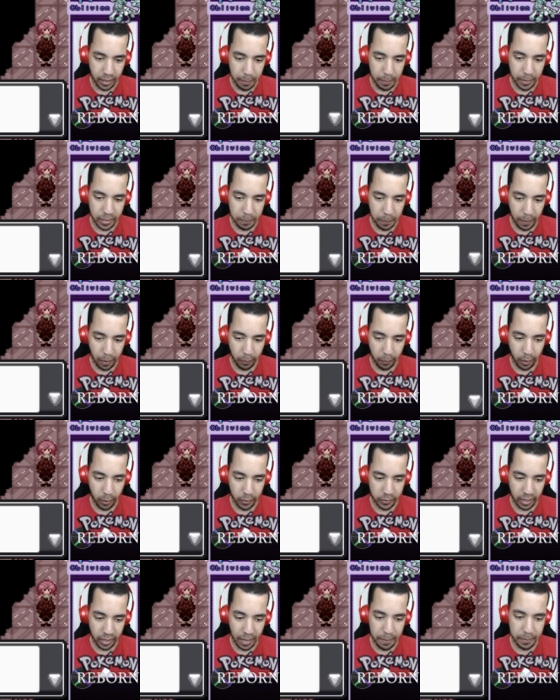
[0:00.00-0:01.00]
Miss
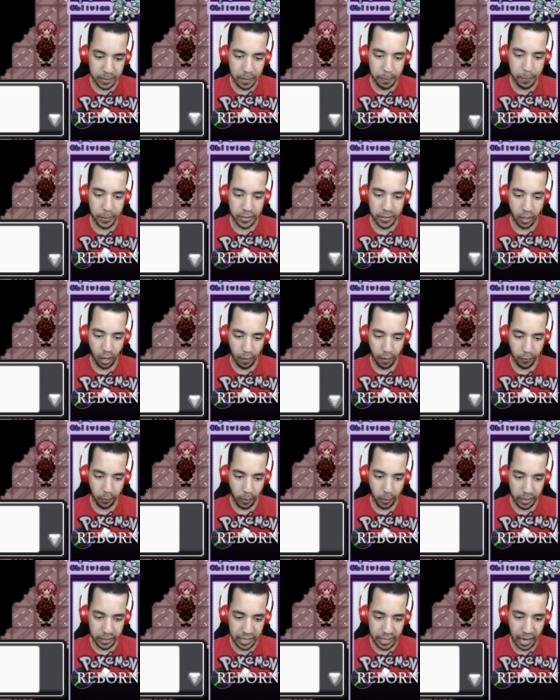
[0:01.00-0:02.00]
Belrose, I'm deeply sorry for
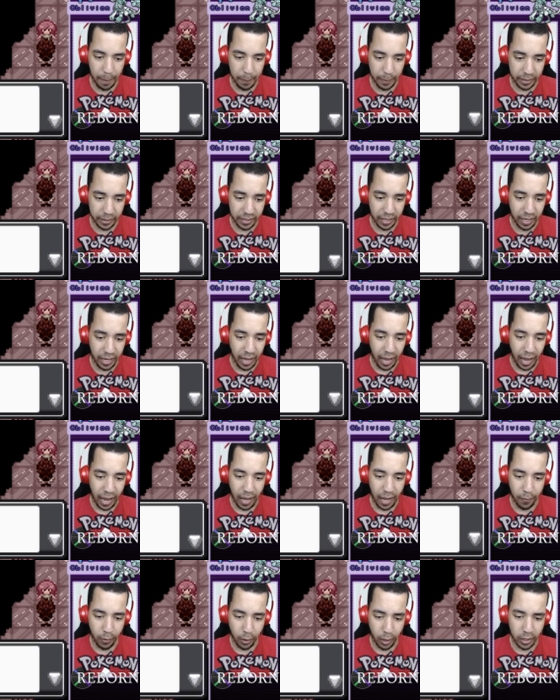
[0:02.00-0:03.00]
what has happened.
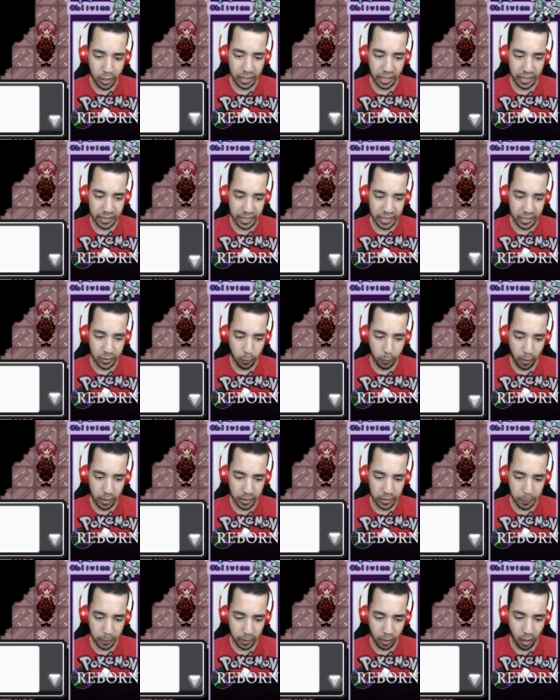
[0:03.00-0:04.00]
I have heard that these
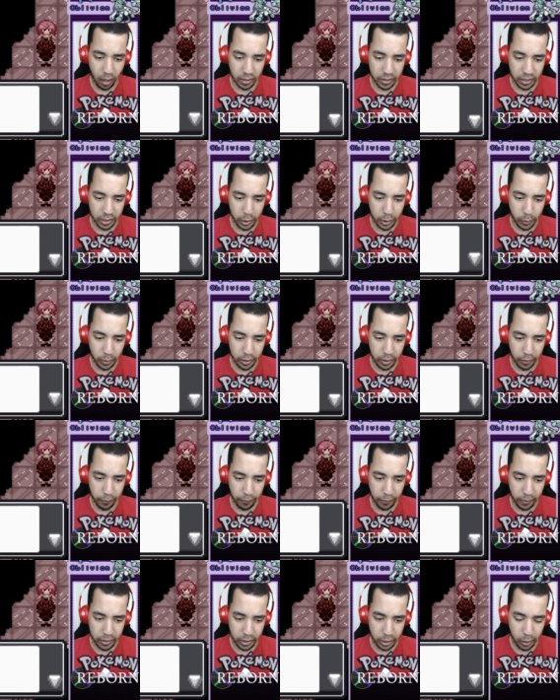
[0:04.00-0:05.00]
once belonged to you and your
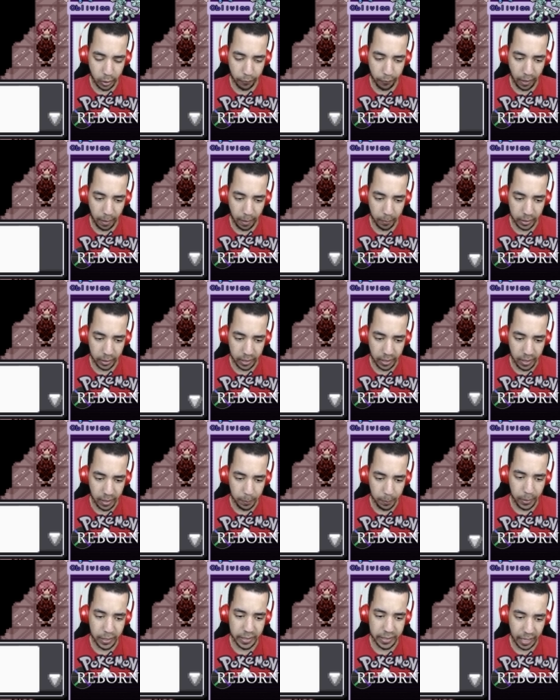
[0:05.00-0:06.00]
to your family.
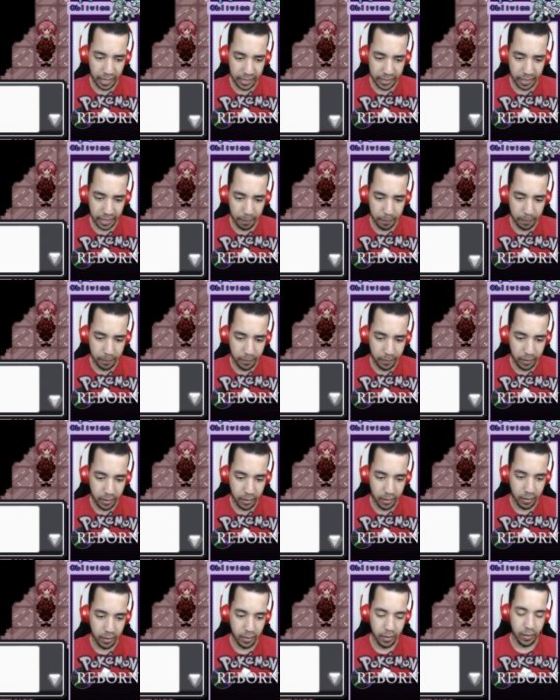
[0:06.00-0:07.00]
Please take them.
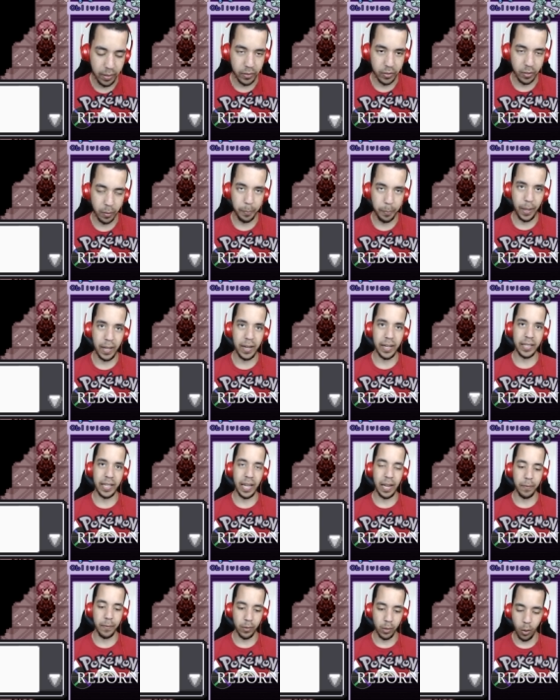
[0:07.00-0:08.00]
So Bennett
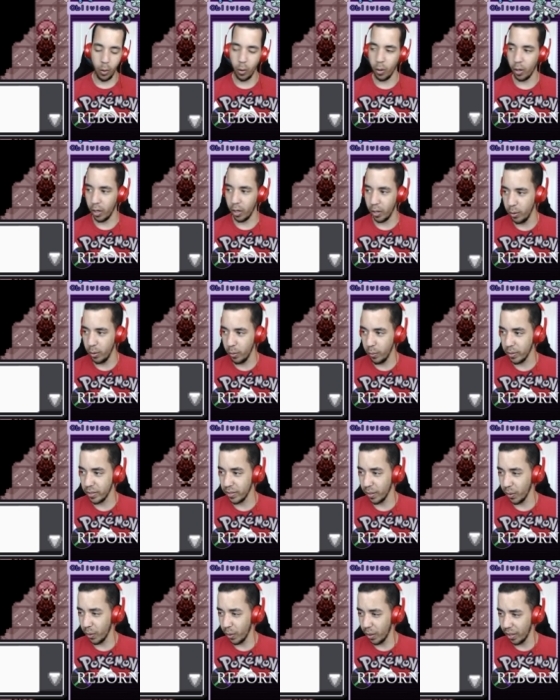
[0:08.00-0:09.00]
gave Laura. Who
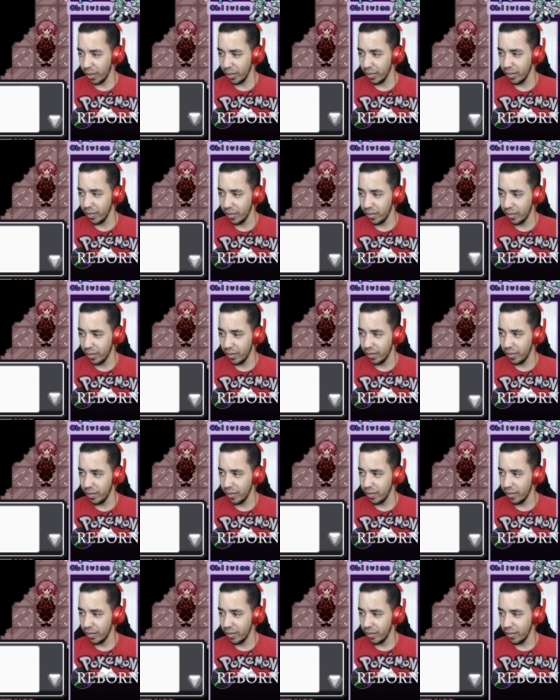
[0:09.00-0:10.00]
was Laura?
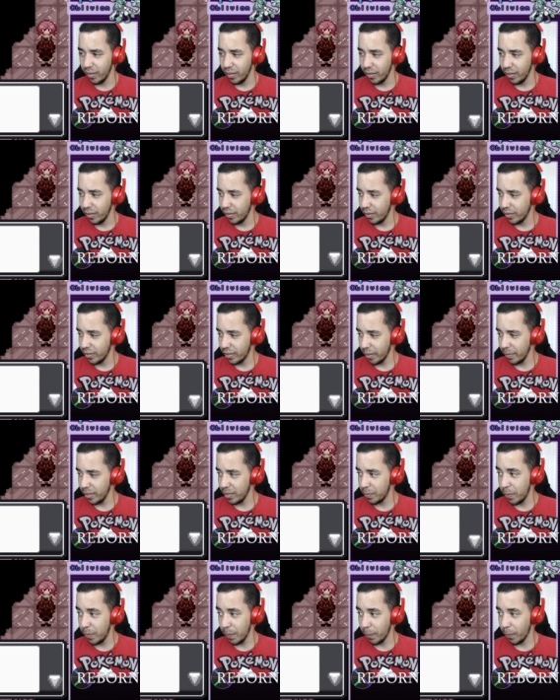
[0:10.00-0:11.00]
Some of
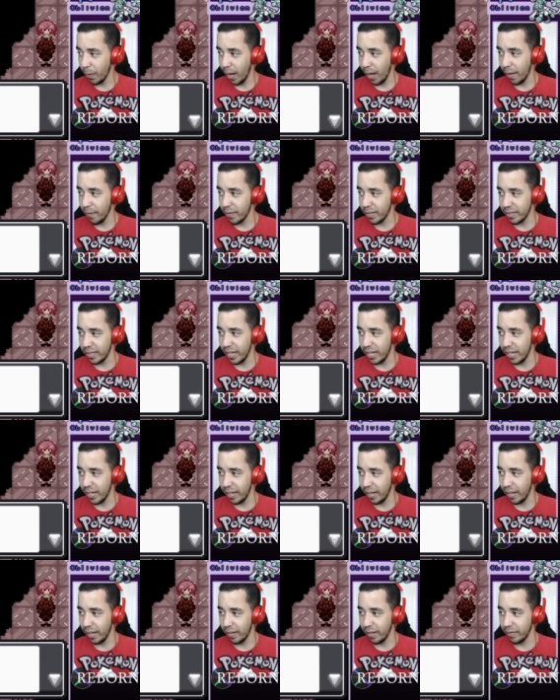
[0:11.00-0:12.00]
these people I haven't
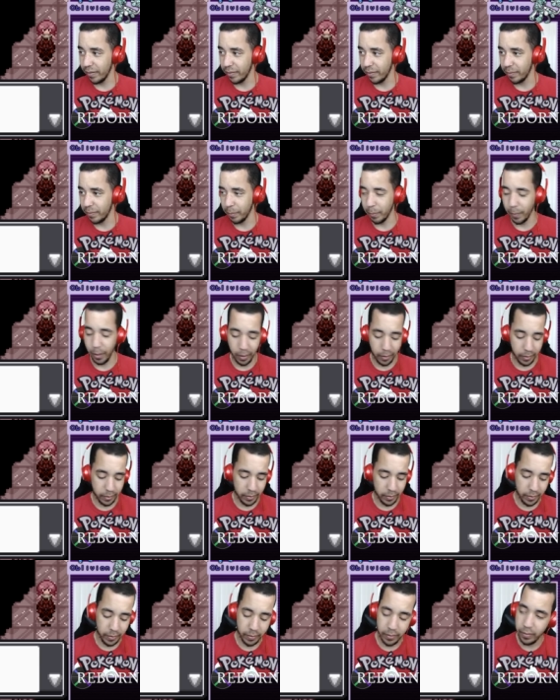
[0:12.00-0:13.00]
seen in
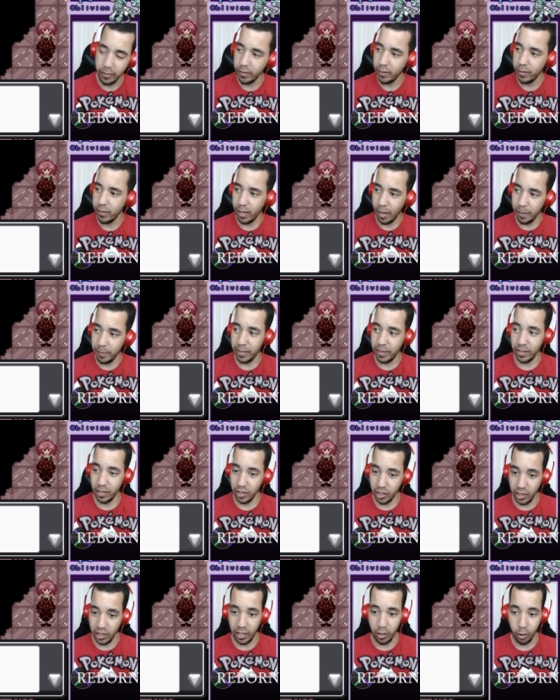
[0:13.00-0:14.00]
months. I
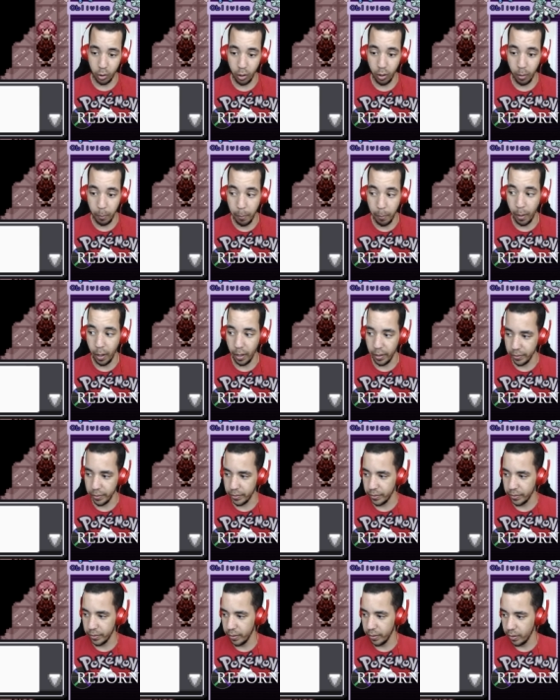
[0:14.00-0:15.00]
mean, literal
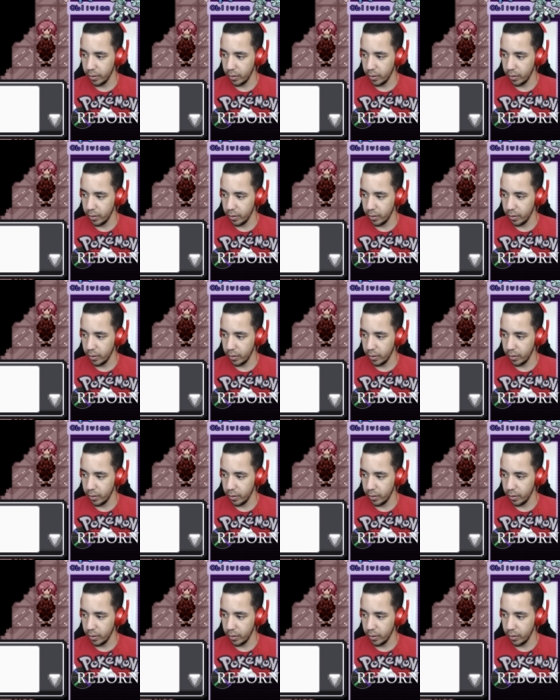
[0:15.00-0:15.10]
months.